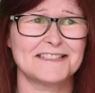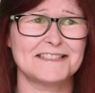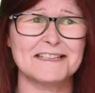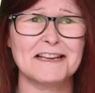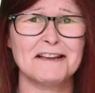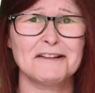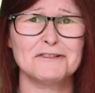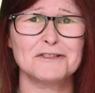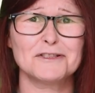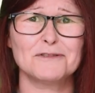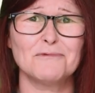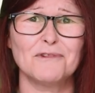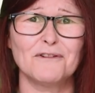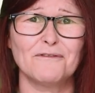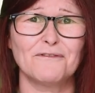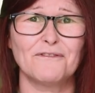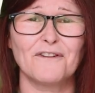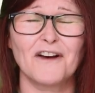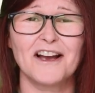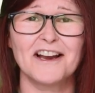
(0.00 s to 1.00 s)
down to a
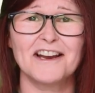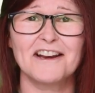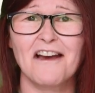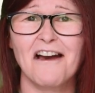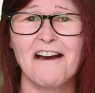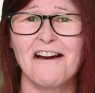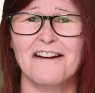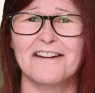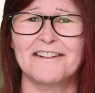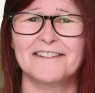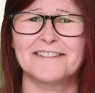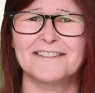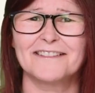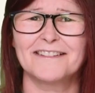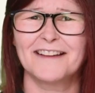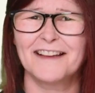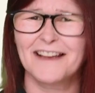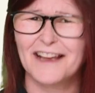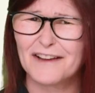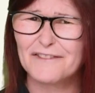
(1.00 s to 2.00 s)
fine art.
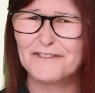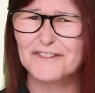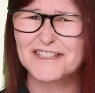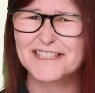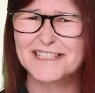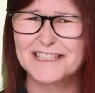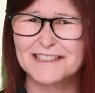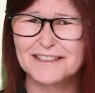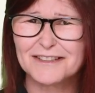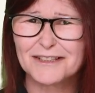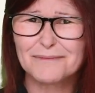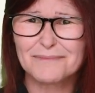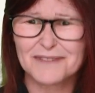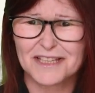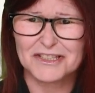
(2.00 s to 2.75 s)
Have you seen them?